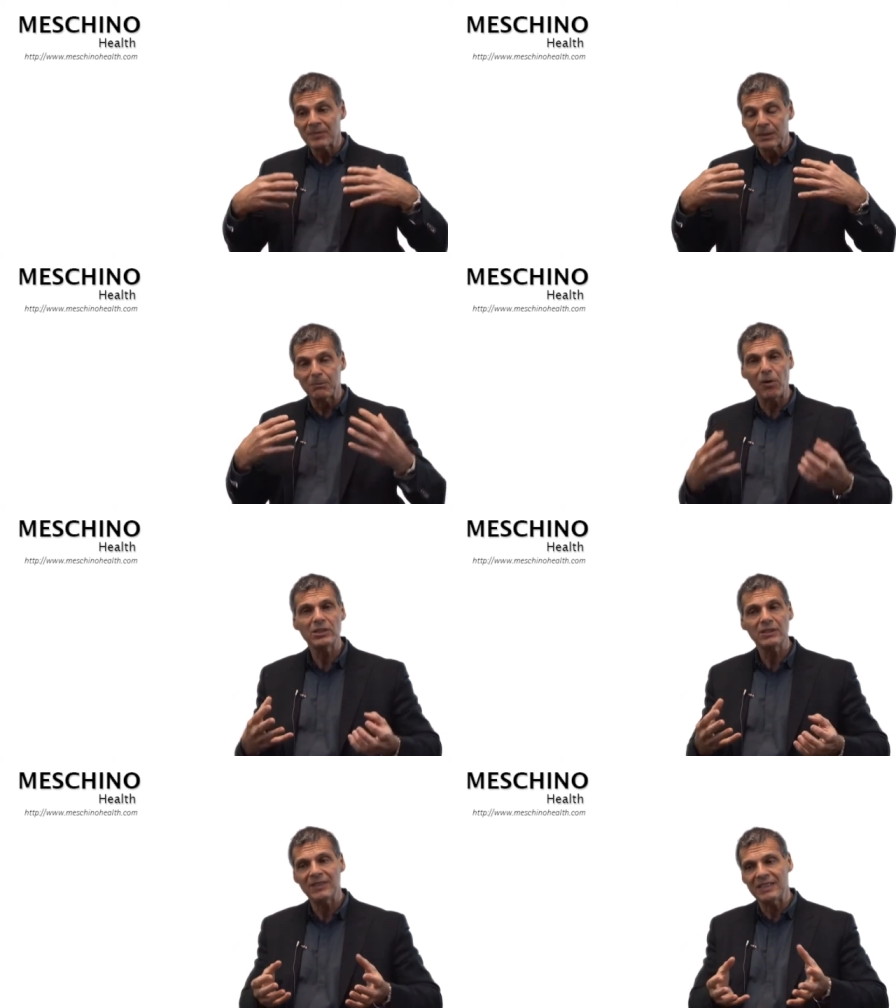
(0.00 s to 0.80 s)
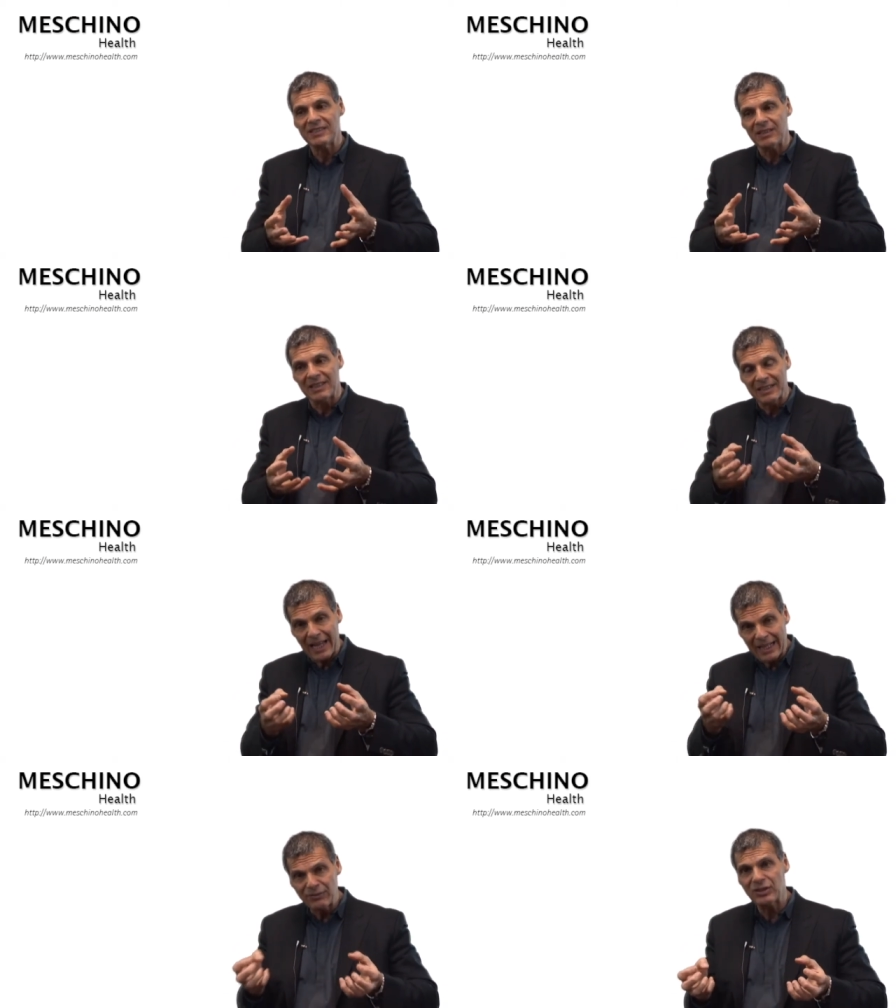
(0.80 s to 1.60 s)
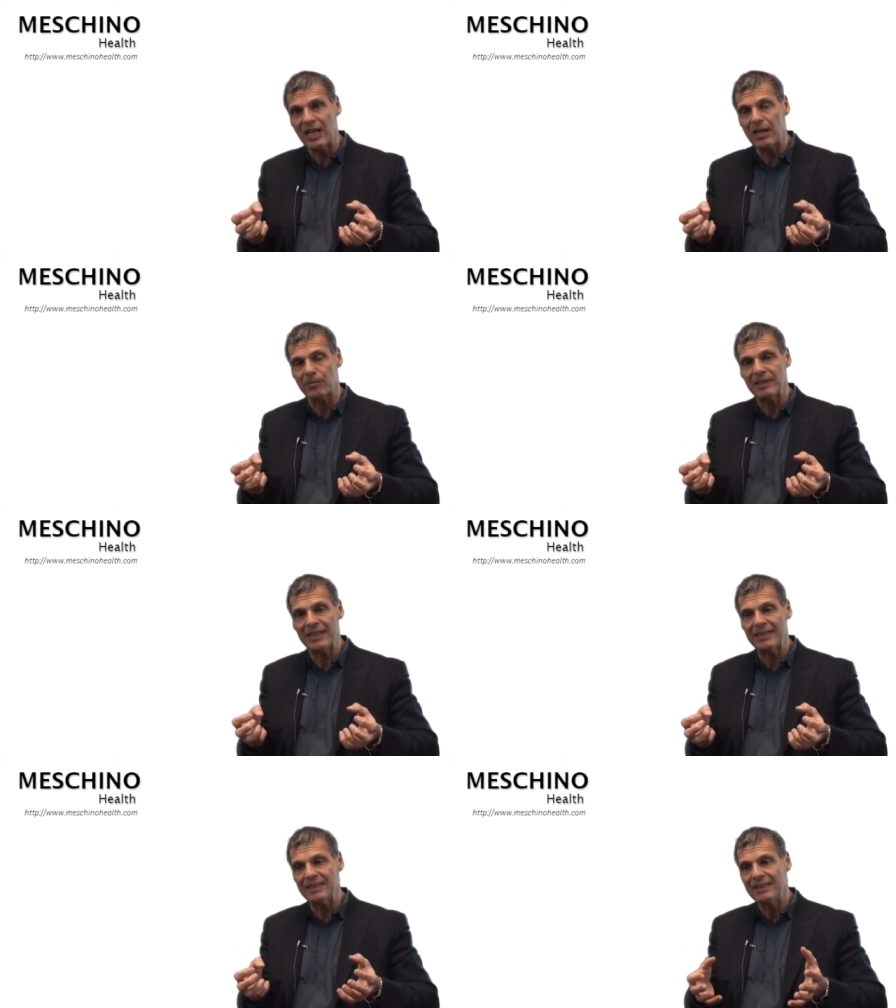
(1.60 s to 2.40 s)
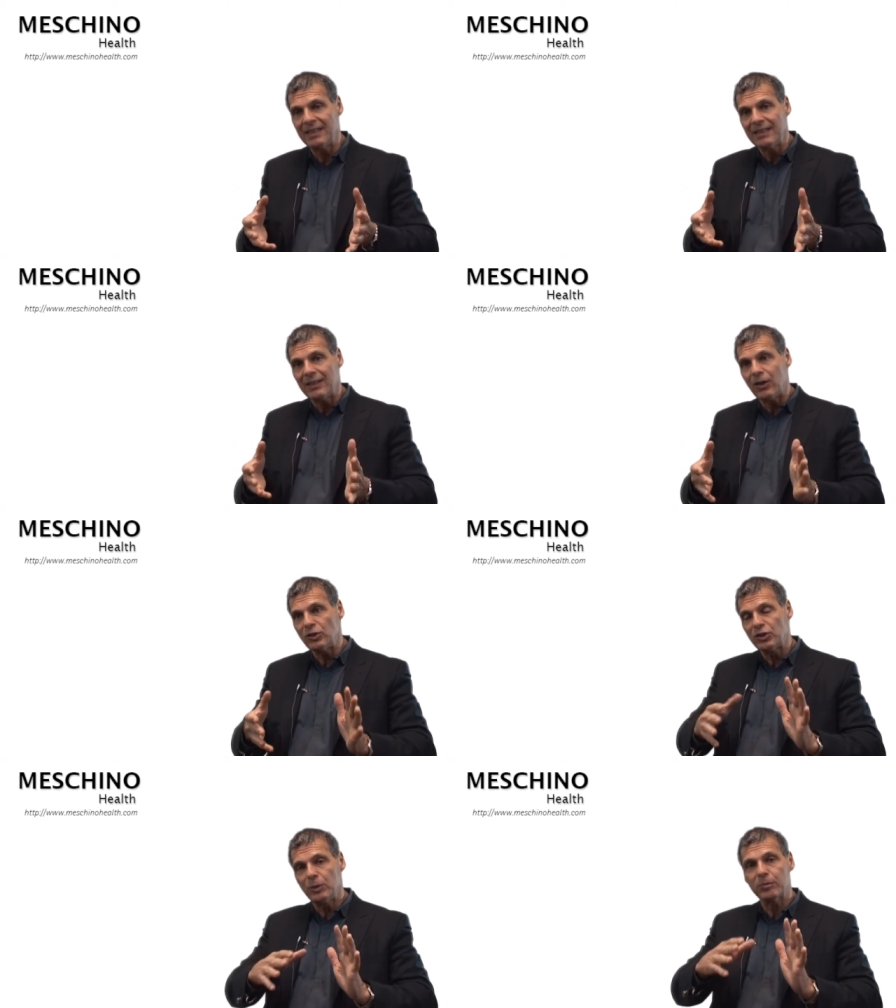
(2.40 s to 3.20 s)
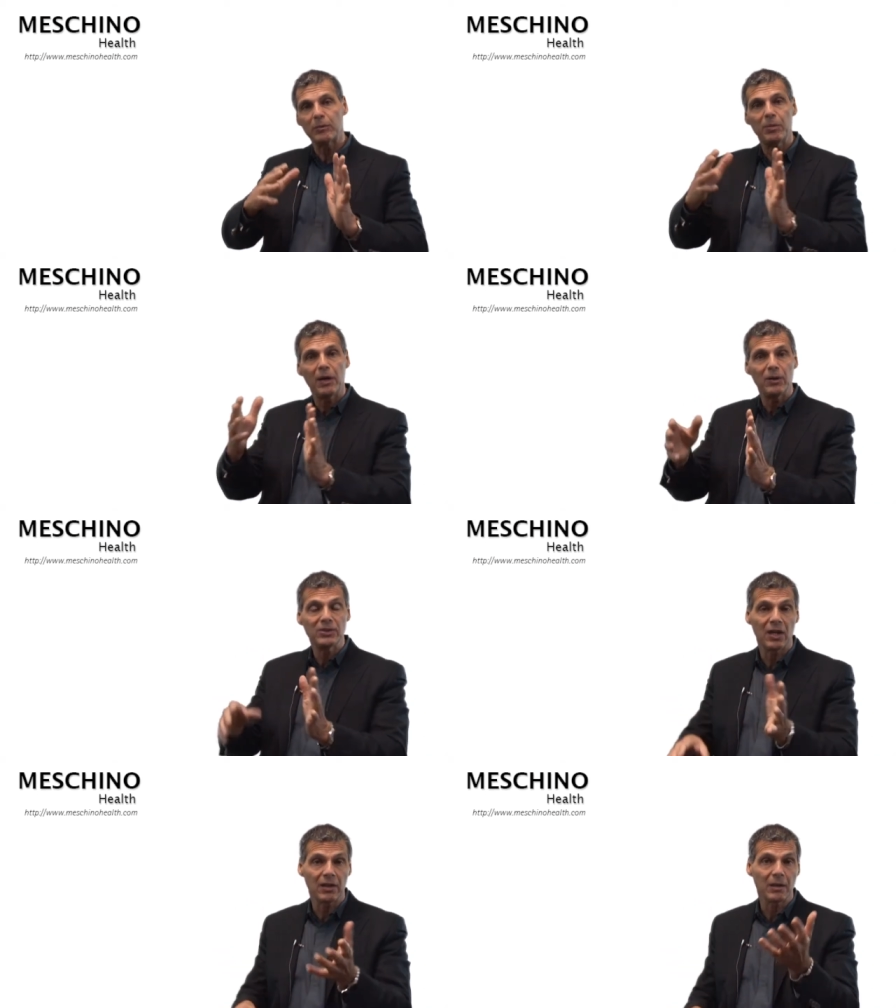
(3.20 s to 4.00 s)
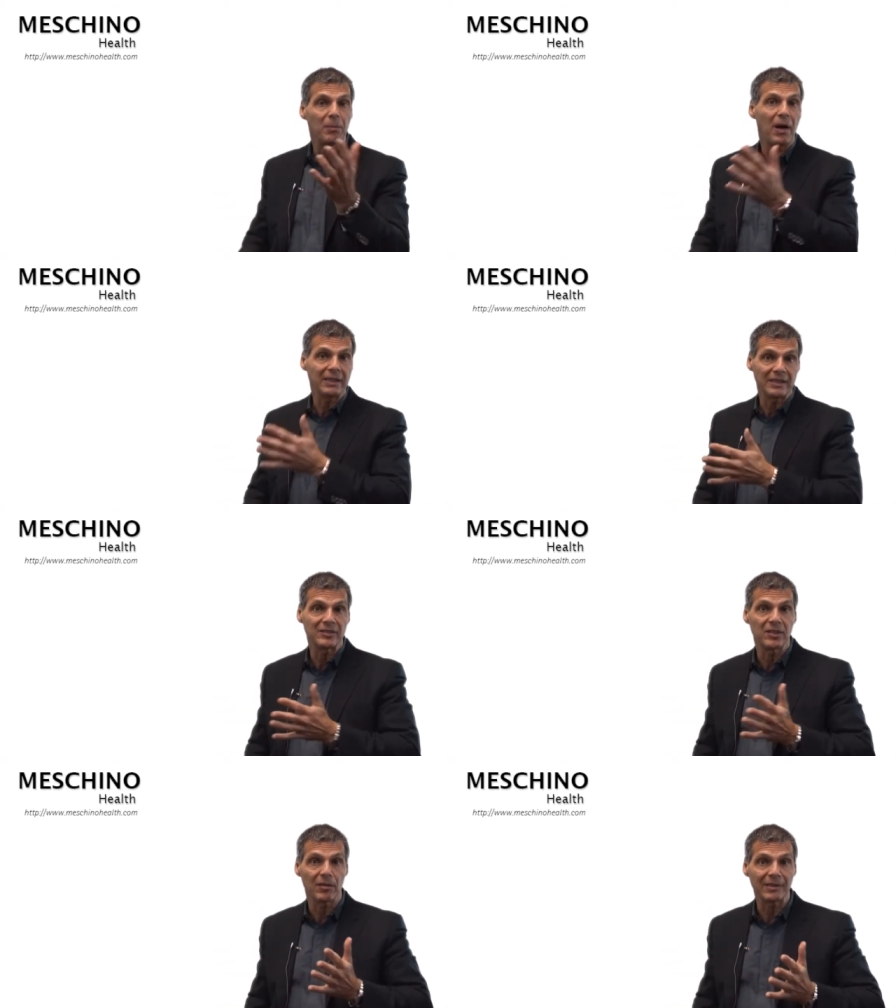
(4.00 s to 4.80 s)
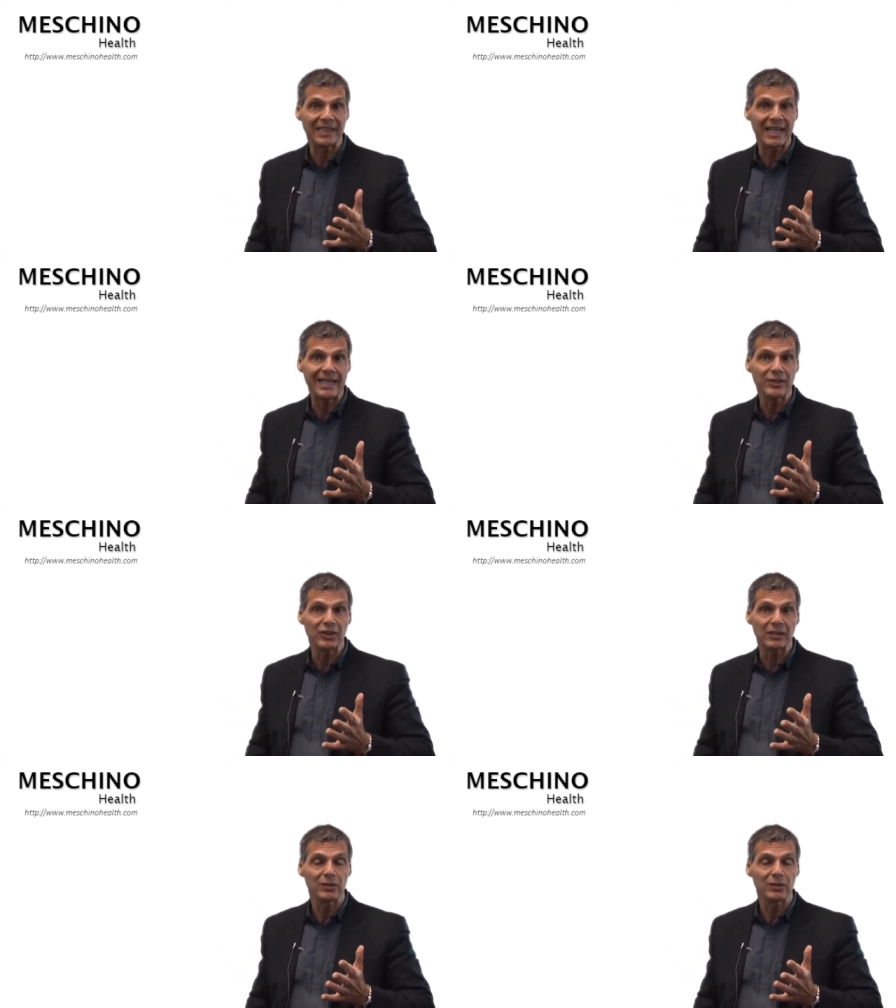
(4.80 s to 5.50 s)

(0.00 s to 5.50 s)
Most of it is lifestyle related, superimposed on a body that's already aging.